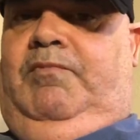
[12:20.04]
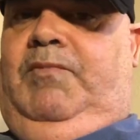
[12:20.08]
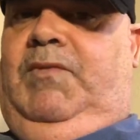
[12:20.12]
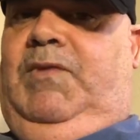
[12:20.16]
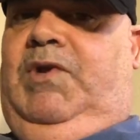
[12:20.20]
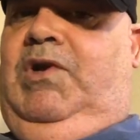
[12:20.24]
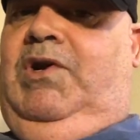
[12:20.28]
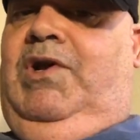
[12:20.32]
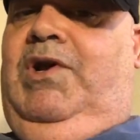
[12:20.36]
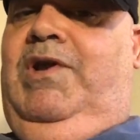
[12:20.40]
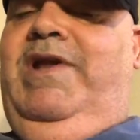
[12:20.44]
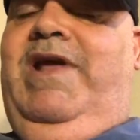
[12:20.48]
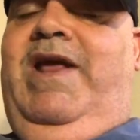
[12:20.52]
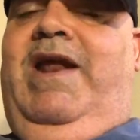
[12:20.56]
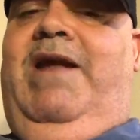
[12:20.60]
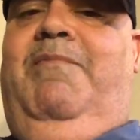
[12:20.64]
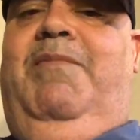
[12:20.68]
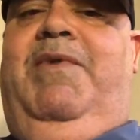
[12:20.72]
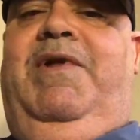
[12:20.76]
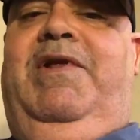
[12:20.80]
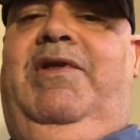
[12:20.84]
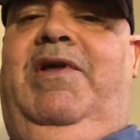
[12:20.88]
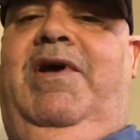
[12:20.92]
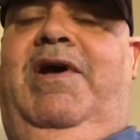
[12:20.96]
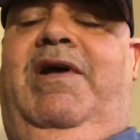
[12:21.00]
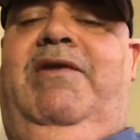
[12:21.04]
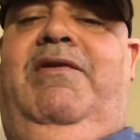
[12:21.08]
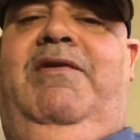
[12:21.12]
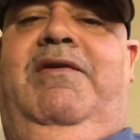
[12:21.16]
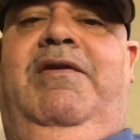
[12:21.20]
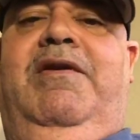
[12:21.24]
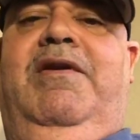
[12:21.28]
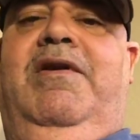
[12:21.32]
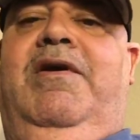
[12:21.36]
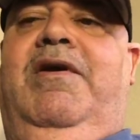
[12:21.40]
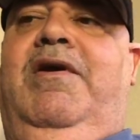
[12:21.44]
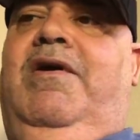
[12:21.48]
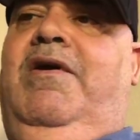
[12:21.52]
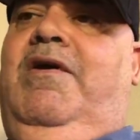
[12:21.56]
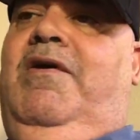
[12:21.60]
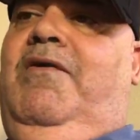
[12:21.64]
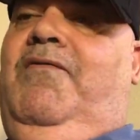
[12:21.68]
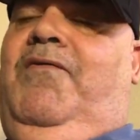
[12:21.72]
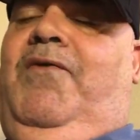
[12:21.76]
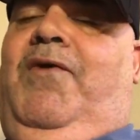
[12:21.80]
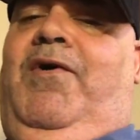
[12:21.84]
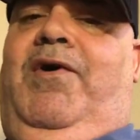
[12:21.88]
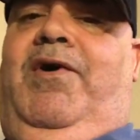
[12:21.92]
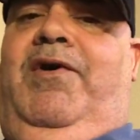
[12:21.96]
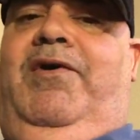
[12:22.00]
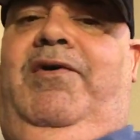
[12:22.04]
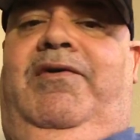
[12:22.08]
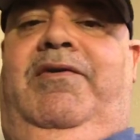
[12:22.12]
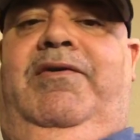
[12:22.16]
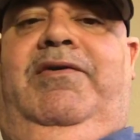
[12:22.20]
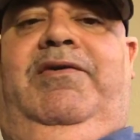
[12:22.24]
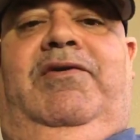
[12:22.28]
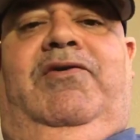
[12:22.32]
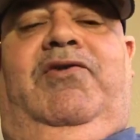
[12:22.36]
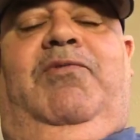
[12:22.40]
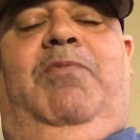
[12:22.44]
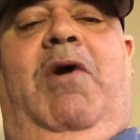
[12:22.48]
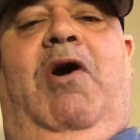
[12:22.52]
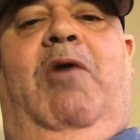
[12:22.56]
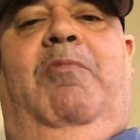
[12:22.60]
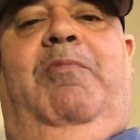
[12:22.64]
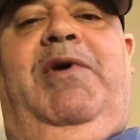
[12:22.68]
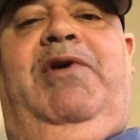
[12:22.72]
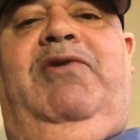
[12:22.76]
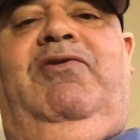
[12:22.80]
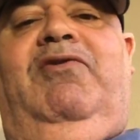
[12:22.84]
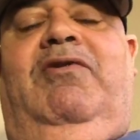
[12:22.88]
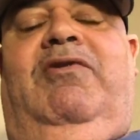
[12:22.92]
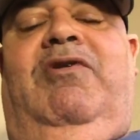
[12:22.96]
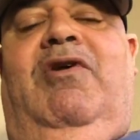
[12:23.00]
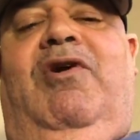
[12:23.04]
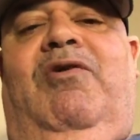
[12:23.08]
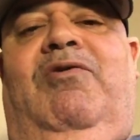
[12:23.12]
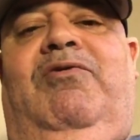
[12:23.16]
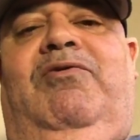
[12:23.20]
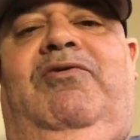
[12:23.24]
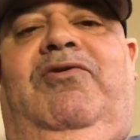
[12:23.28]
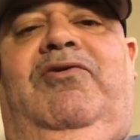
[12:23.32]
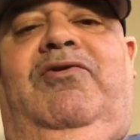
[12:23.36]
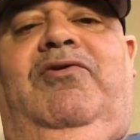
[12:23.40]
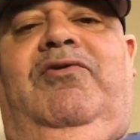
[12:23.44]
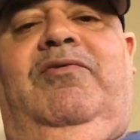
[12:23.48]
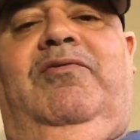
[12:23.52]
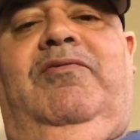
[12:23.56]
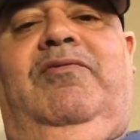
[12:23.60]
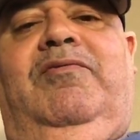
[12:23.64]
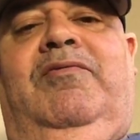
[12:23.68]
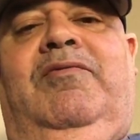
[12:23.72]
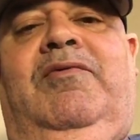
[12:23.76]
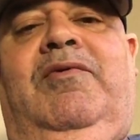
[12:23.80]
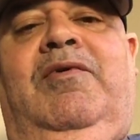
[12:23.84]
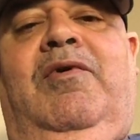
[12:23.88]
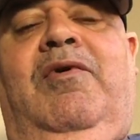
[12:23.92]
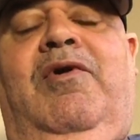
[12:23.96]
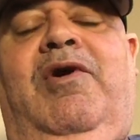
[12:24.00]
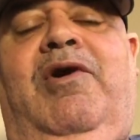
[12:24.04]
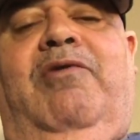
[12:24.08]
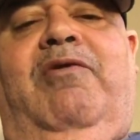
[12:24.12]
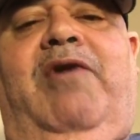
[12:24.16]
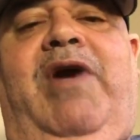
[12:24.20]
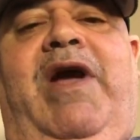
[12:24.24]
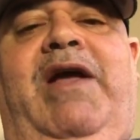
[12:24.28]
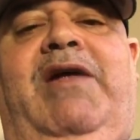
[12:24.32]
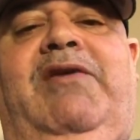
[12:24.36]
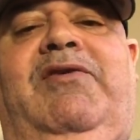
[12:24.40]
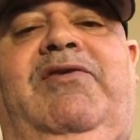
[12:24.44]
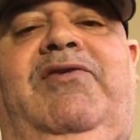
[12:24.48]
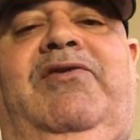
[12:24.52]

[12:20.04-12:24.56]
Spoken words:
Couldn't that have been done for small business loans or grants?